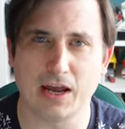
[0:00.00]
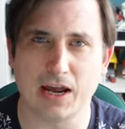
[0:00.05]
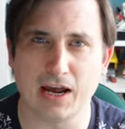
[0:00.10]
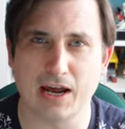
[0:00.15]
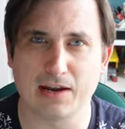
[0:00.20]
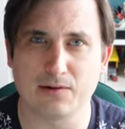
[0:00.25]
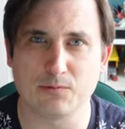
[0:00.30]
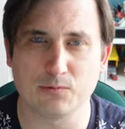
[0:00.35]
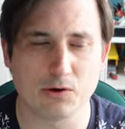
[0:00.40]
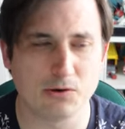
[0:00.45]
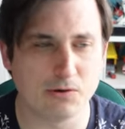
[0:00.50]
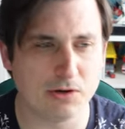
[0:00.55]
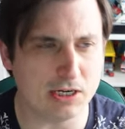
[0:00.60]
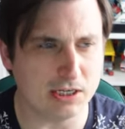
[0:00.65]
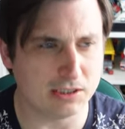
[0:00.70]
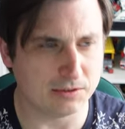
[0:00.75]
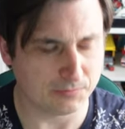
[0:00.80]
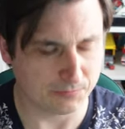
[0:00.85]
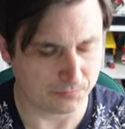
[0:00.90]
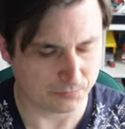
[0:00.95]
and we're
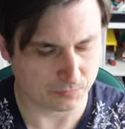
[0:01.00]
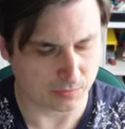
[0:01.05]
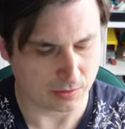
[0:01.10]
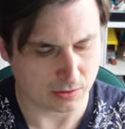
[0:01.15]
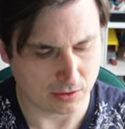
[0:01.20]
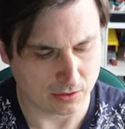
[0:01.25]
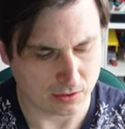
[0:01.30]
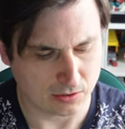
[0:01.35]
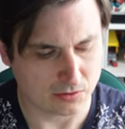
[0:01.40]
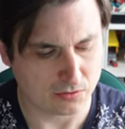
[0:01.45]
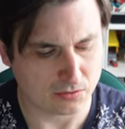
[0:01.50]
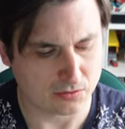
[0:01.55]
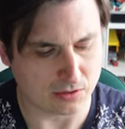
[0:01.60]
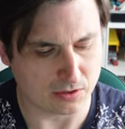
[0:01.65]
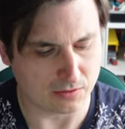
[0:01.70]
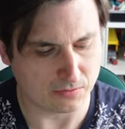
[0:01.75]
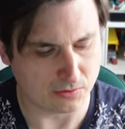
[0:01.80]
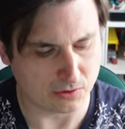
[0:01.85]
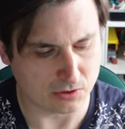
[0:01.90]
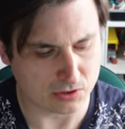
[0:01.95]
in. So
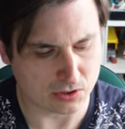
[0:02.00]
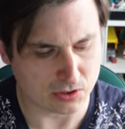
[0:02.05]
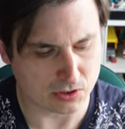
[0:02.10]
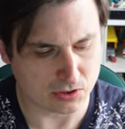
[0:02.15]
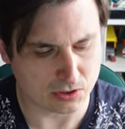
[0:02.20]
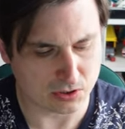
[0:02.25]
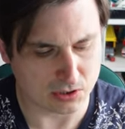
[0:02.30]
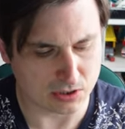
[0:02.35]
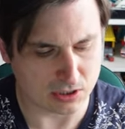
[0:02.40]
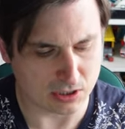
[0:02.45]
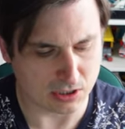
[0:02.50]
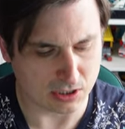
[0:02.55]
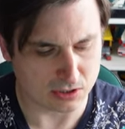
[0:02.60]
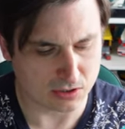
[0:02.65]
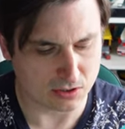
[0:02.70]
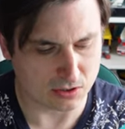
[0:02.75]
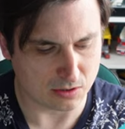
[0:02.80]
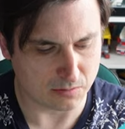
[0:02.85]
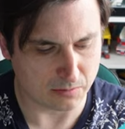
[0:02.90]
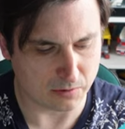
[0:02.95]
if I just
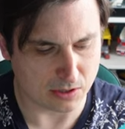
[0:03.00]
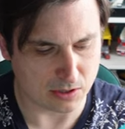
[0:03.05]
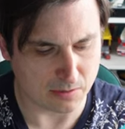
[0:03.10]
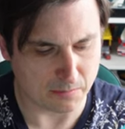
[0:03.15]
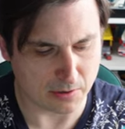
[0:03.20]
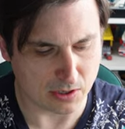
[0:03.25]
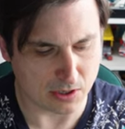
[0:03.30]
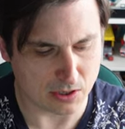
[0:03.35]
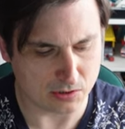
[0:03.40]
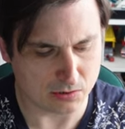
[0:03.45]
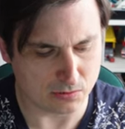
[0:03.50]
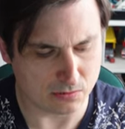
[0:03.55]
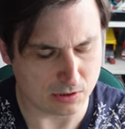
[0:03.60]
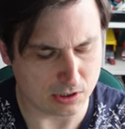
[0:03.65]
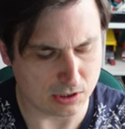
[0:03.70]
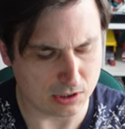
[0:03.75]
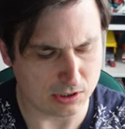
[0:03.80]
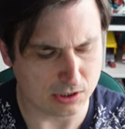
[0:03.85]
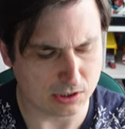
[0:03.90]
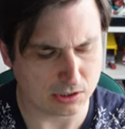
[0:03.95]
type in the
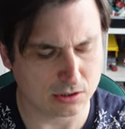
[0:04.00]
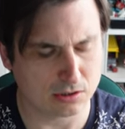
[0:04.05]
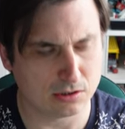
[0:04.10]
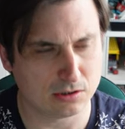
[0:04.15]
password,